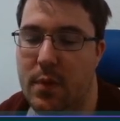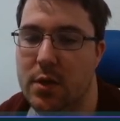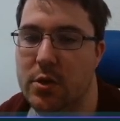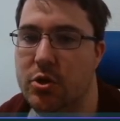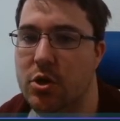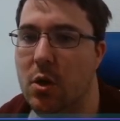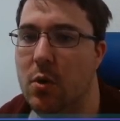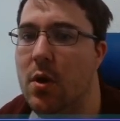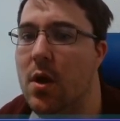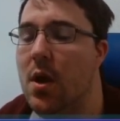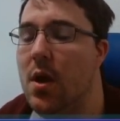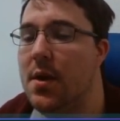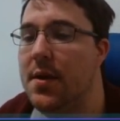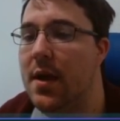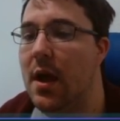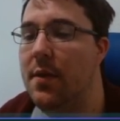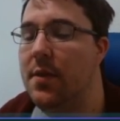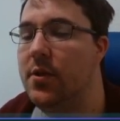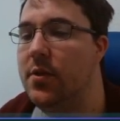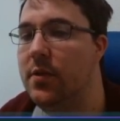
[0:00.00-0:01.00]
So
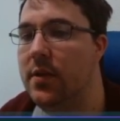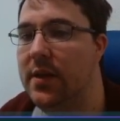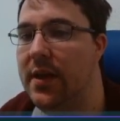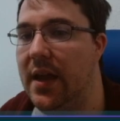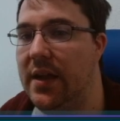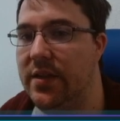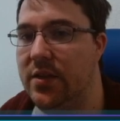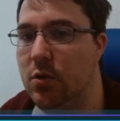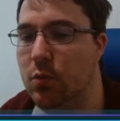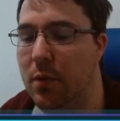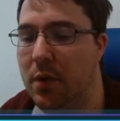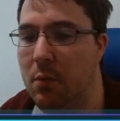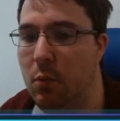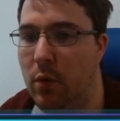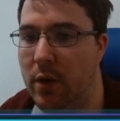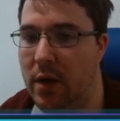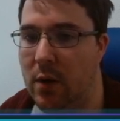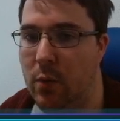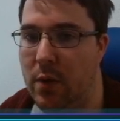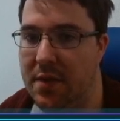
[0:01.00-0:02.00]
now the cases we're
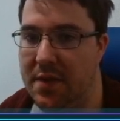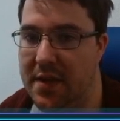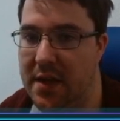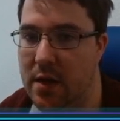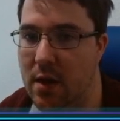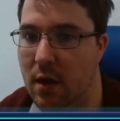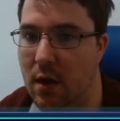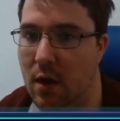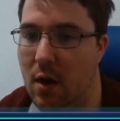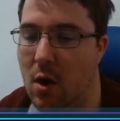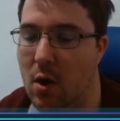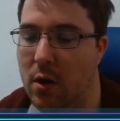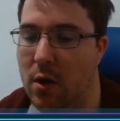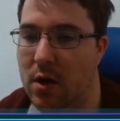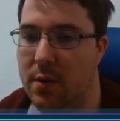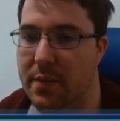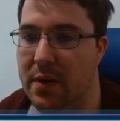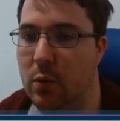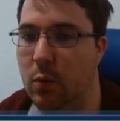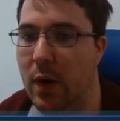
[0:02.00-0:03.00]
working with here are going
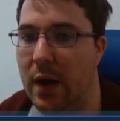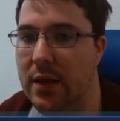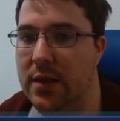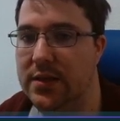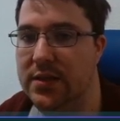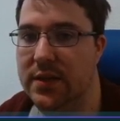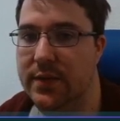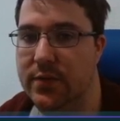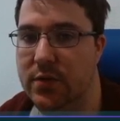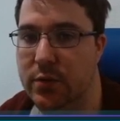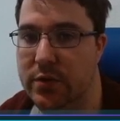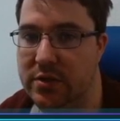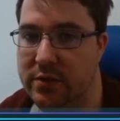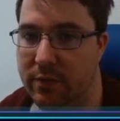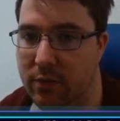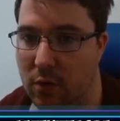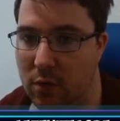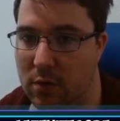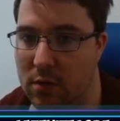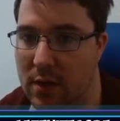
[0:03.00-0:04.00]
to be relative to its
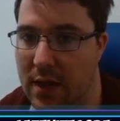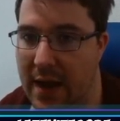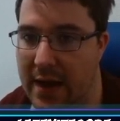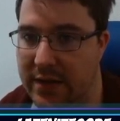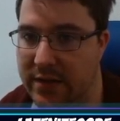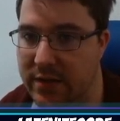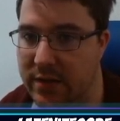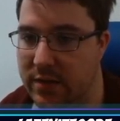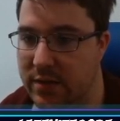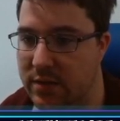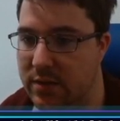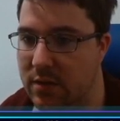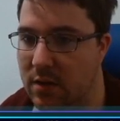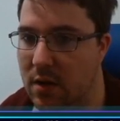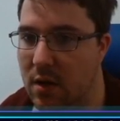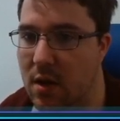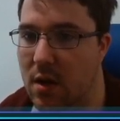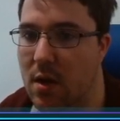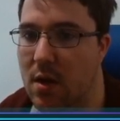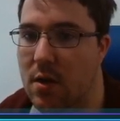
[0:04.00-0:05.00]
vertical axis.
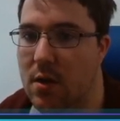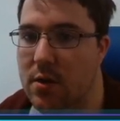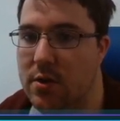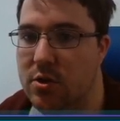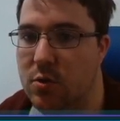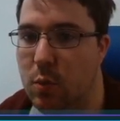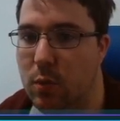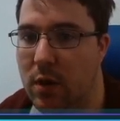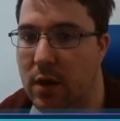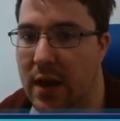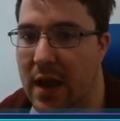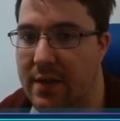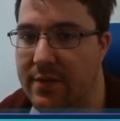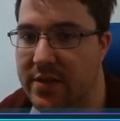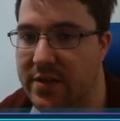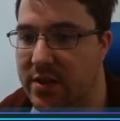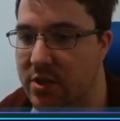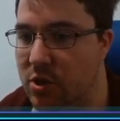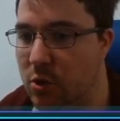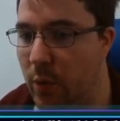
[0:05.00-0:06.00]
So we're going to have a
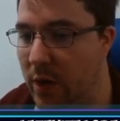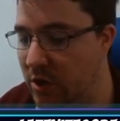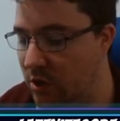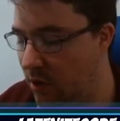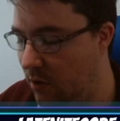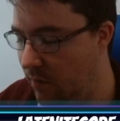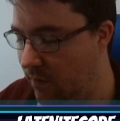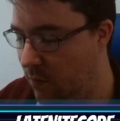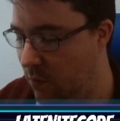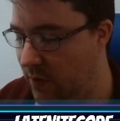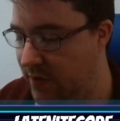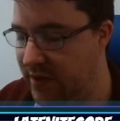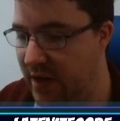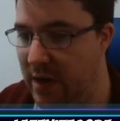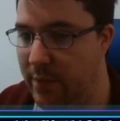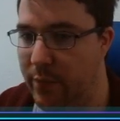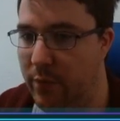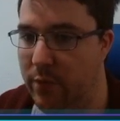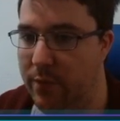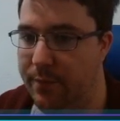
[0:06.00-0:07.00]
situation, for
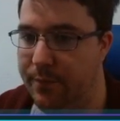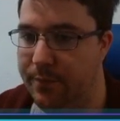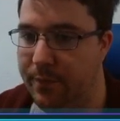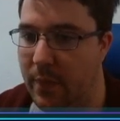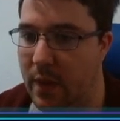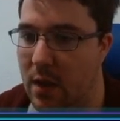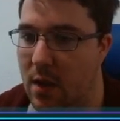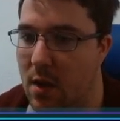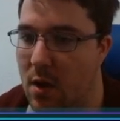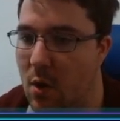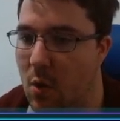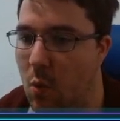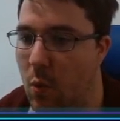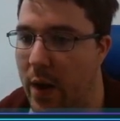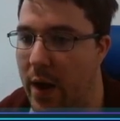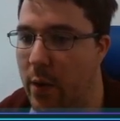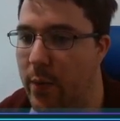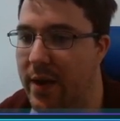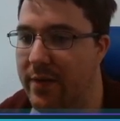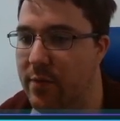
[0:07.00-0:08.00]
example,
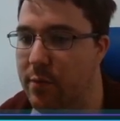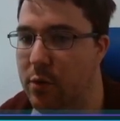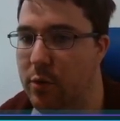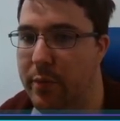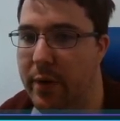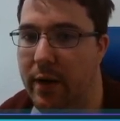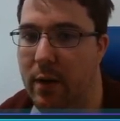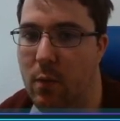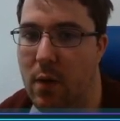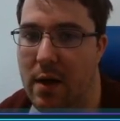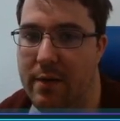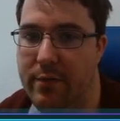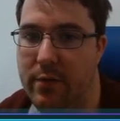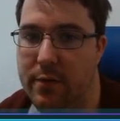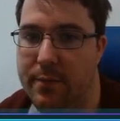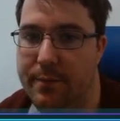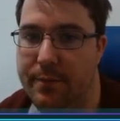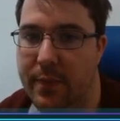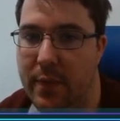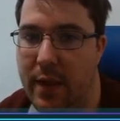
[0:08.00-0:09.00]
where we have a blueberry
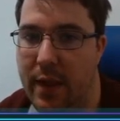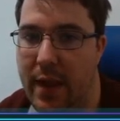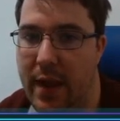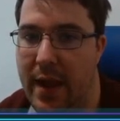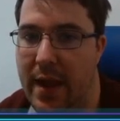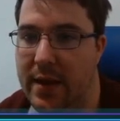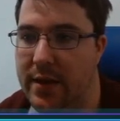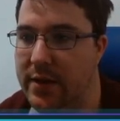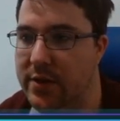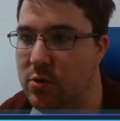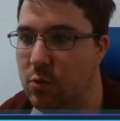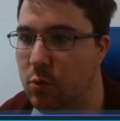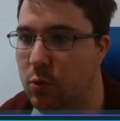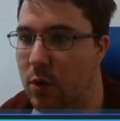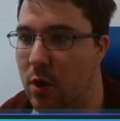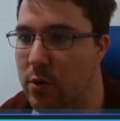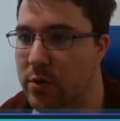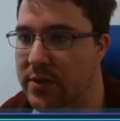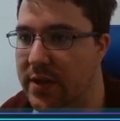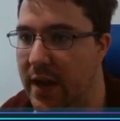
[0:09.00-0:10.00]
waffle and it's
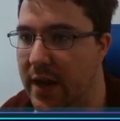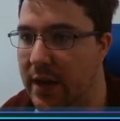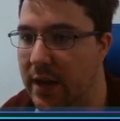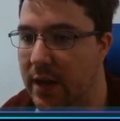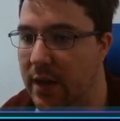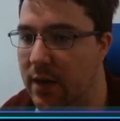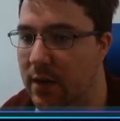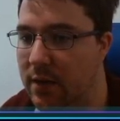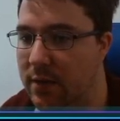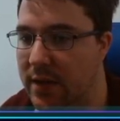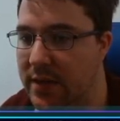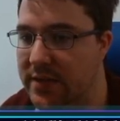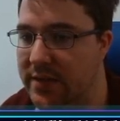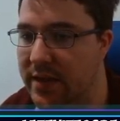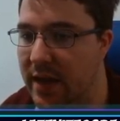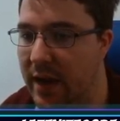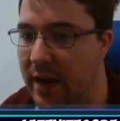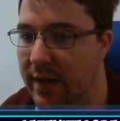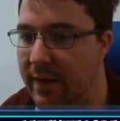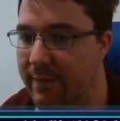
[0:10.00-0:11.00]
rotated, let's
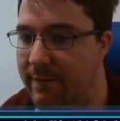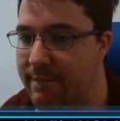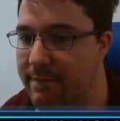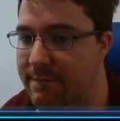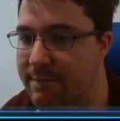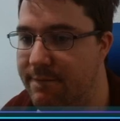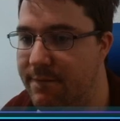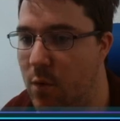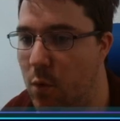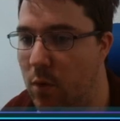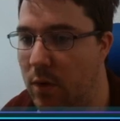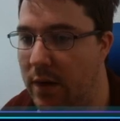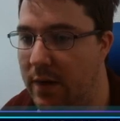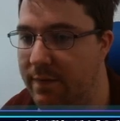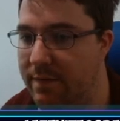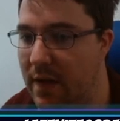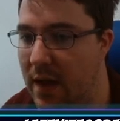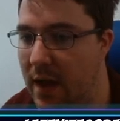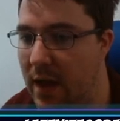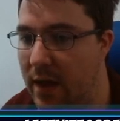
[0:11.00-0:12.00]
say
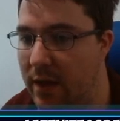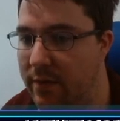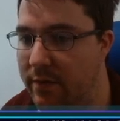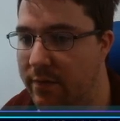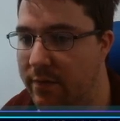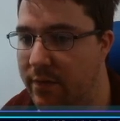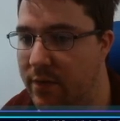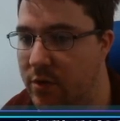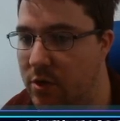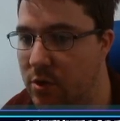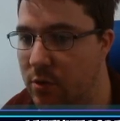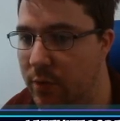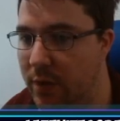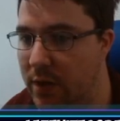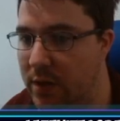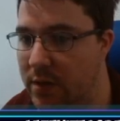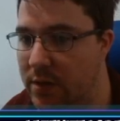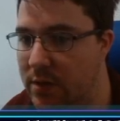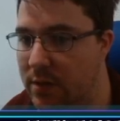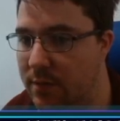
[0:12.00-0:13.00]
45
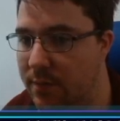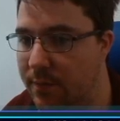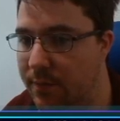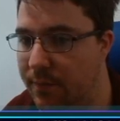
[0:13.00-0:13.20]
degrees.